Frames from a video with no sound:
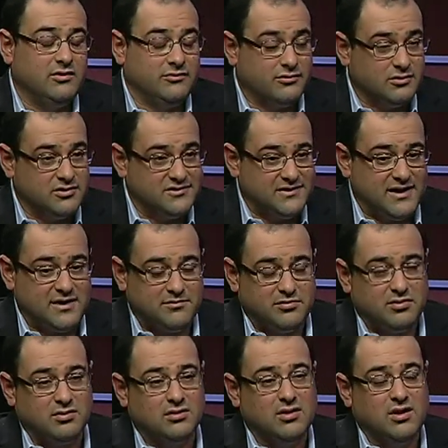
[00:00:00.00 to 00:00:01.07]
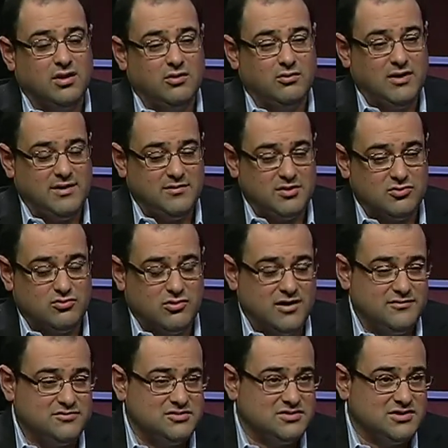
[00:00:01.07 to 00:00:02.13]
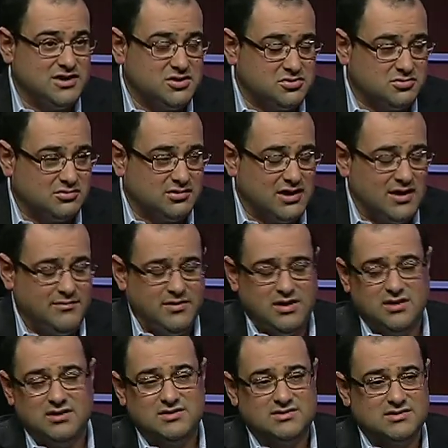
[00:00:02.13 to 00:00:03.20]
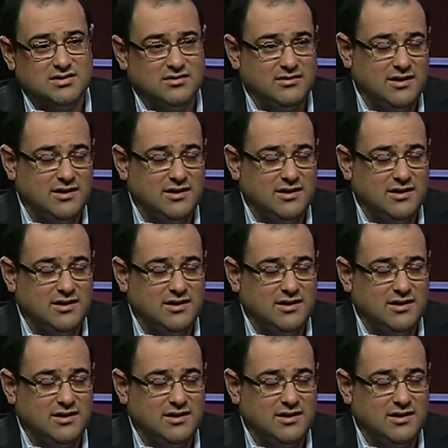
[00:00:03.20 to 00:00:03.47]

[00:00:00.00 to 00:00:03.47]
For example, women who have gestational diabetes,